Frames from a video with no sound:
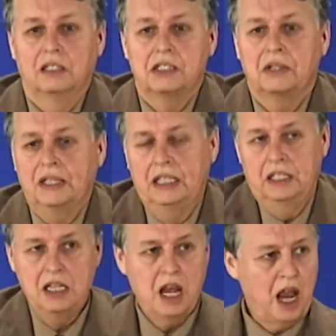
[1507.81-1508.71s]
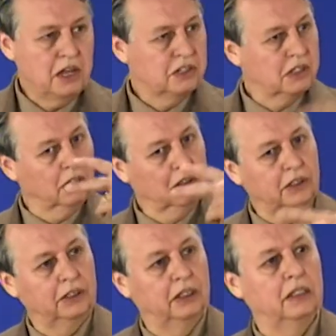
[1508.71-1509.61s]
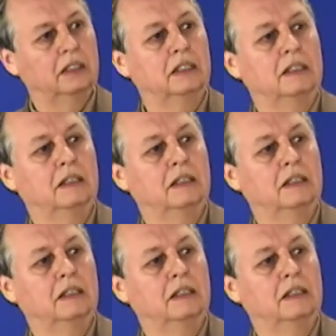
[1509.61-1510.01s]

So that Yeats learned